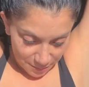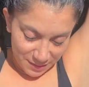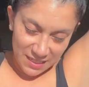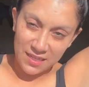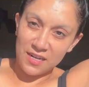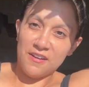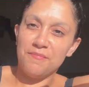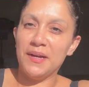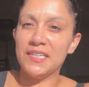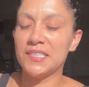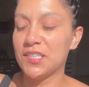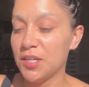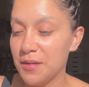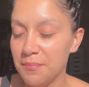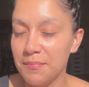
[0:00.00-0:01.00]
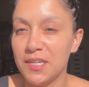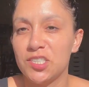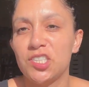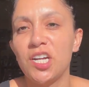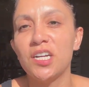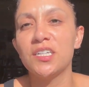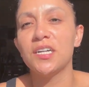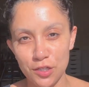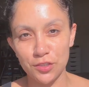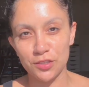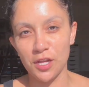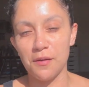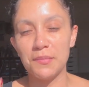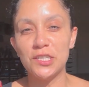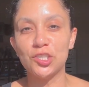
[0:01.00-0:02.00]
I'm taking off my, my shirt. They
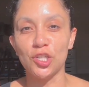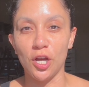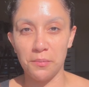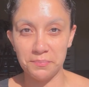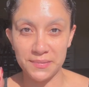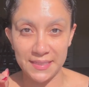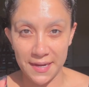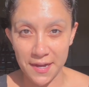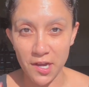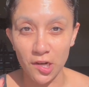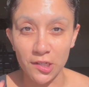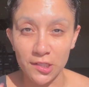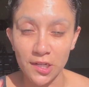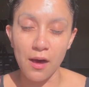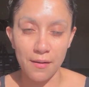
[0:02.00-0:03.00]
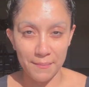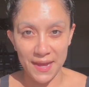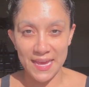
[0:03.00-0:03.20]
saw me chomp down on my